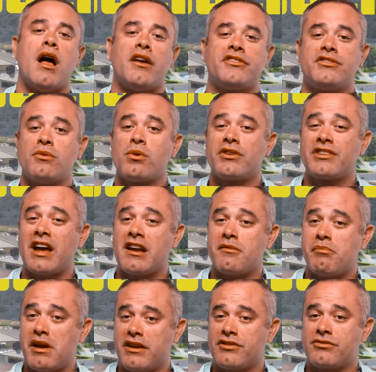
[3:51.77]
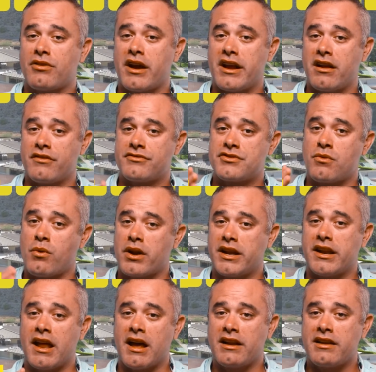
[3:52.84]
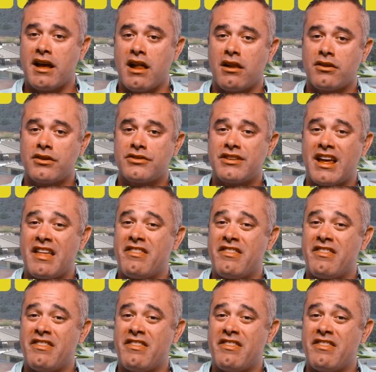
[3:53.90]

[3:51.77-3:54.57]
Sewer's got a base rate of $29,